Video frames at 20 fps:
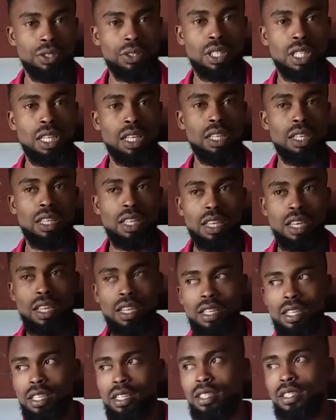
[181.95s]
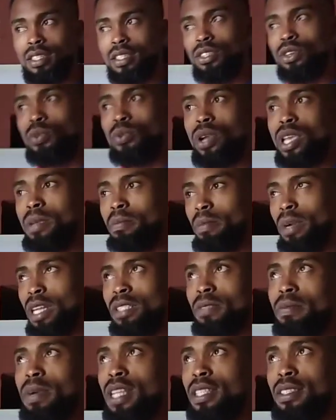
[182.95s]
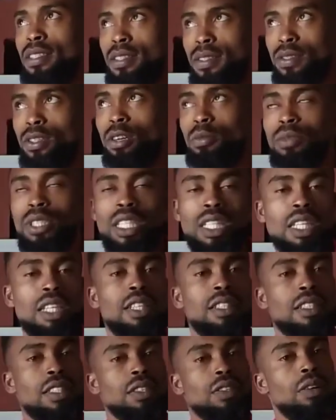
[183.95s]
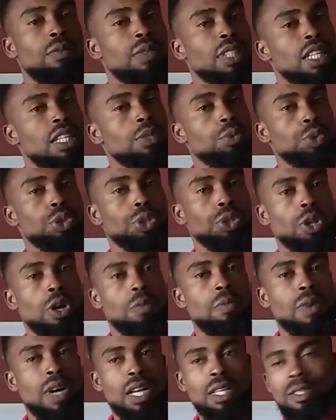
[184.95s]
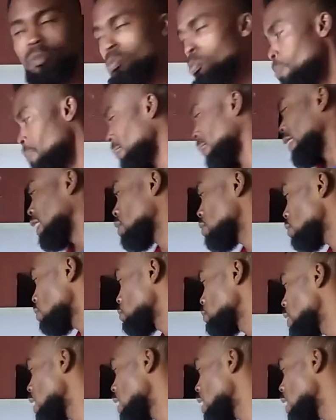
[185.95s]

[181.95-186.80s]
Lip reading: okay? It's the way mathematics communicates with numbers. So